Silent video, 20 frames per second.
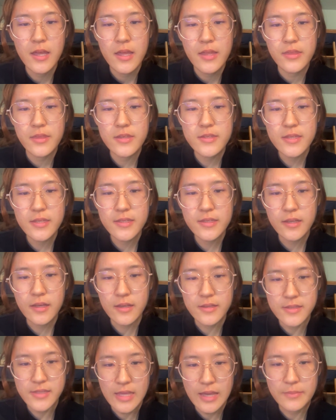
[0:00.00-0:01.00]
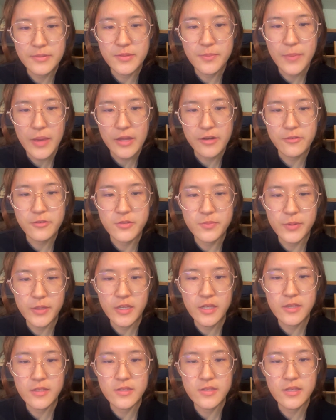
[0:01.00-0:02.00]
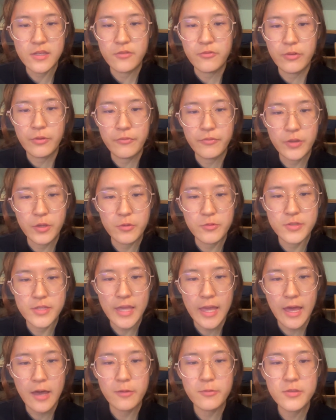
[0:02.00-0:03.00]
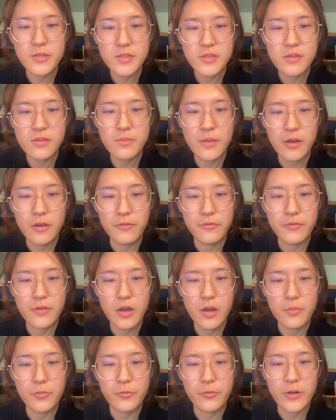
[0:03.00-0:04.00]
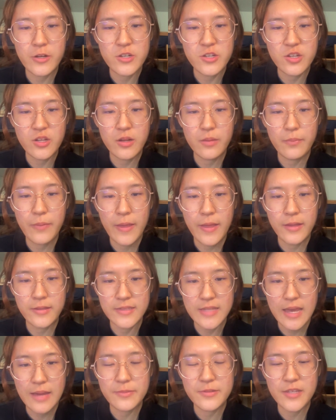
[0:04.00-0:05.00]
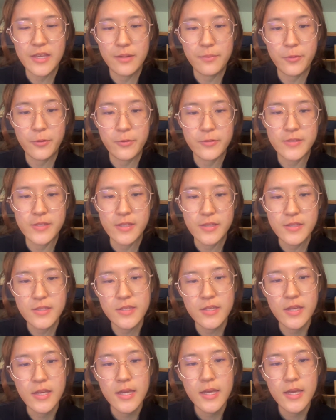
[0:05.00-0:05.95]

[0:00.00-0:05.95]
This concept matters because it reveals how systems of operation adapt and persist.